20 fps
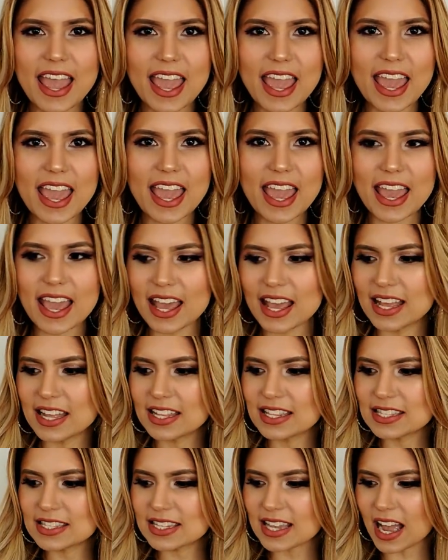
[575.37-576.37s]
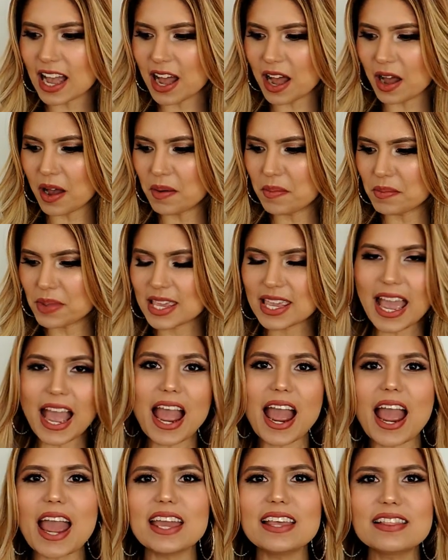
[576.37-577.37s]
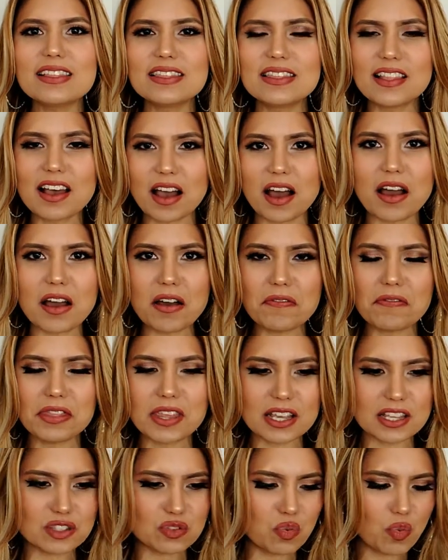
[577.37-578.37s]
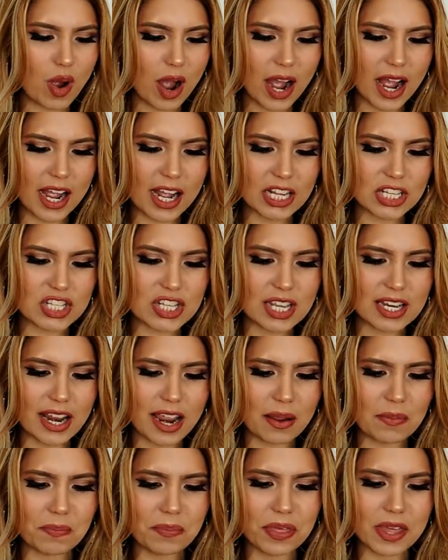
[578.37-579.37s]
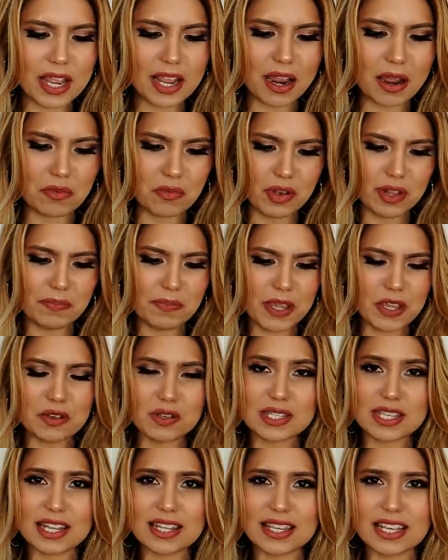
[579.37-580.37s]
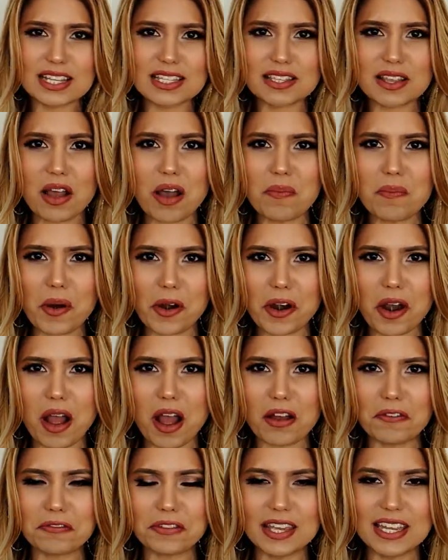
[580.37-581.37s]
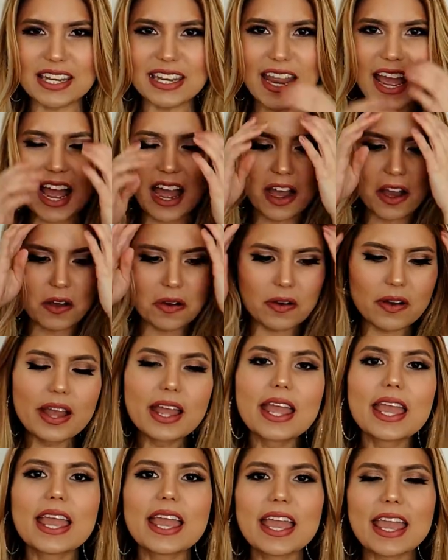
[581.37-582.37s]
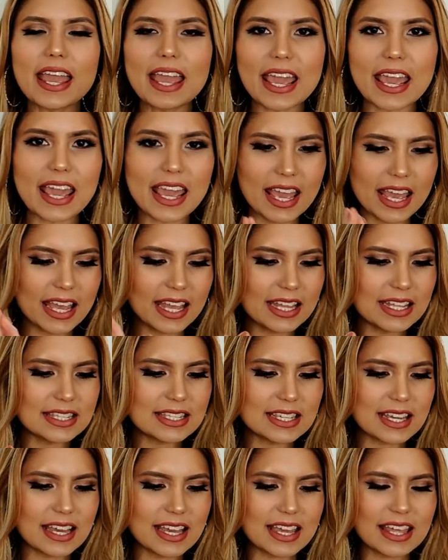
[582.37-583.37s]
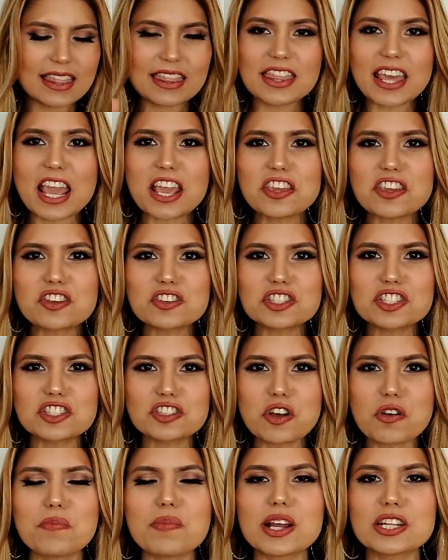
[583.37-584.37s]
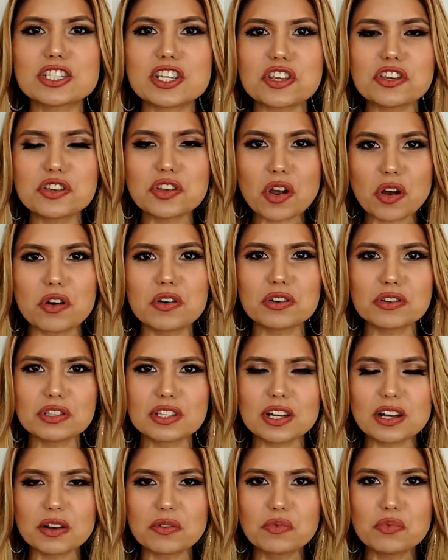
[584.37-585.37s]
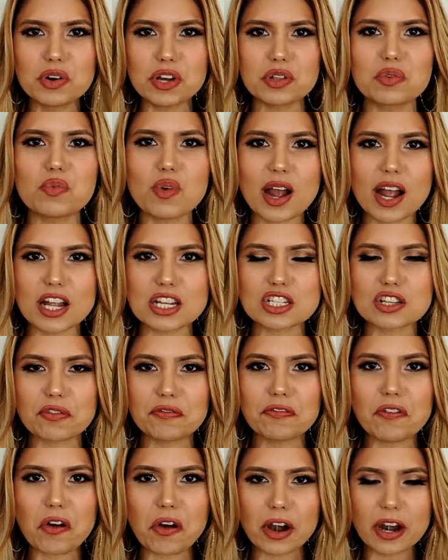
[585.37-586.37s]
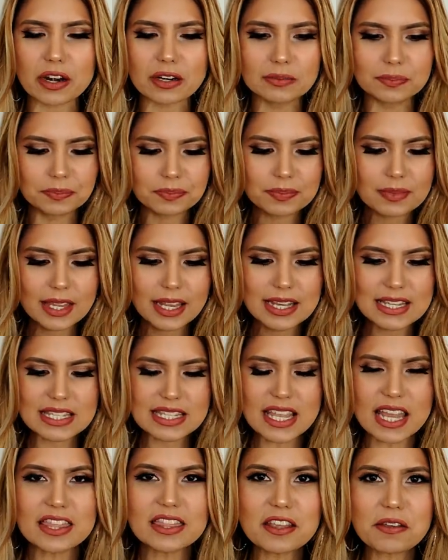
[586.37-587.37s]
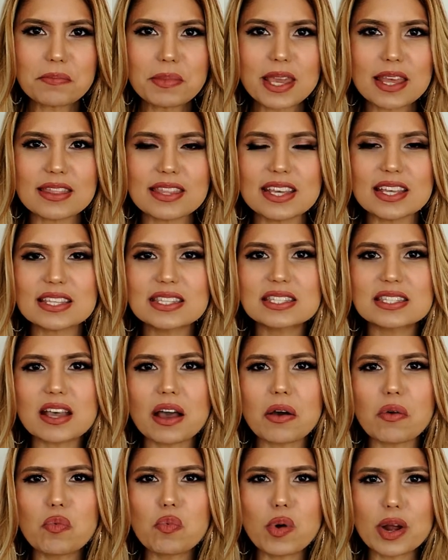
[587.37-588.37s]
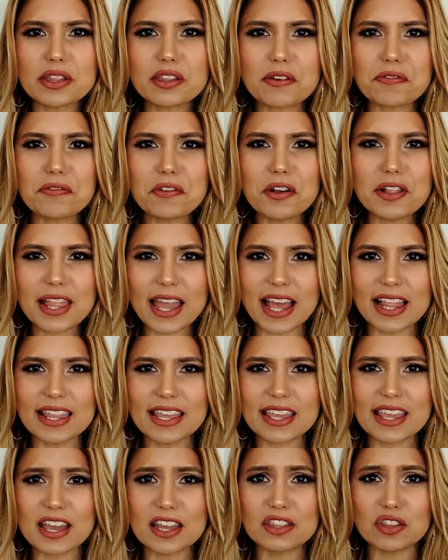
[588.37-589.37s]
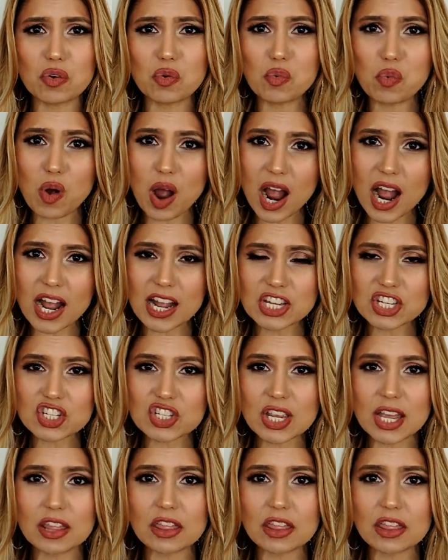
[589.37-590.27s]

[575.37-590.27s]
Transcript: And yeah, I love this watch, and I think I will be using this more often now. And thank you so much, Jord Watch, for sending me this wonderful, elegant watch.